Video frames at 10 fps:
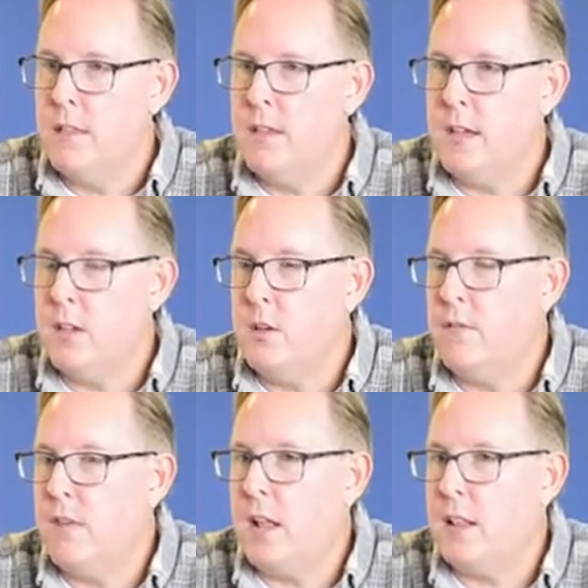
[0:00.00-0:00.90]
that
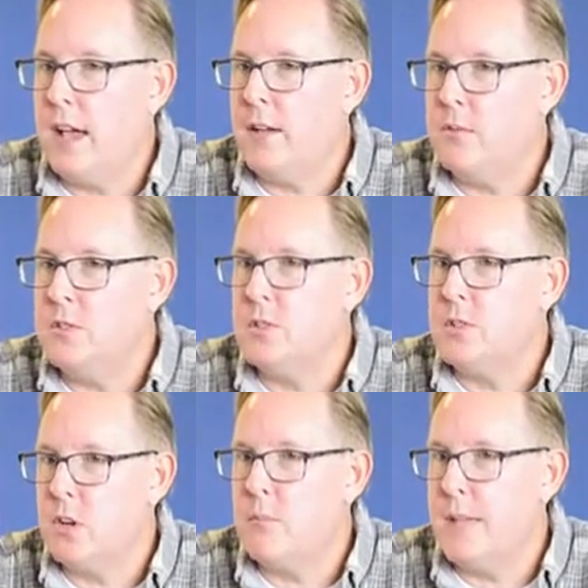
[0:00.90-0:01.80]
you felt like was just
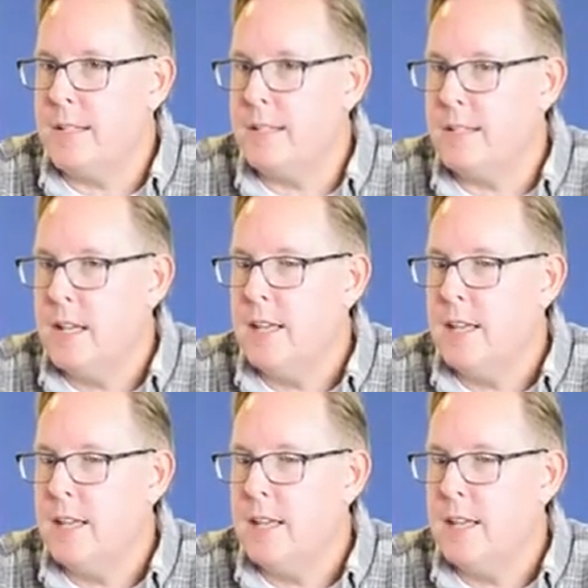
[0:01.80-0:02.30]
intermittent,